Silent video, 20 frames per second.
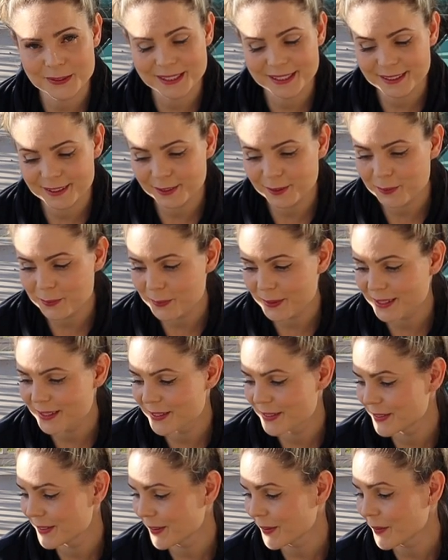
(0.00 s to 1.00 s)
to deal with,
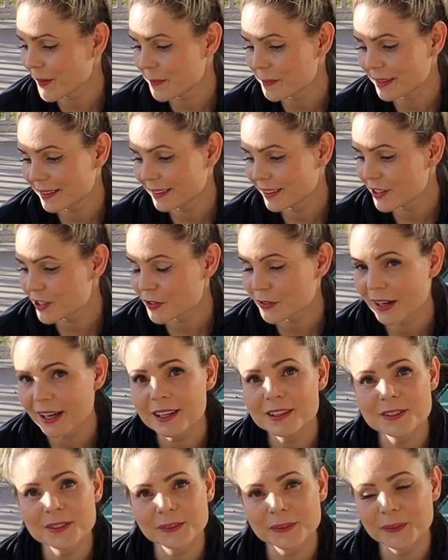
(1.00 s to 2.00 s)
so I'm gonna try
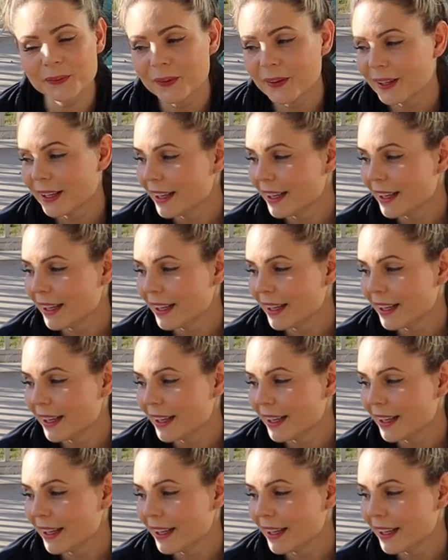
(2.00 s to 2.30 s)
to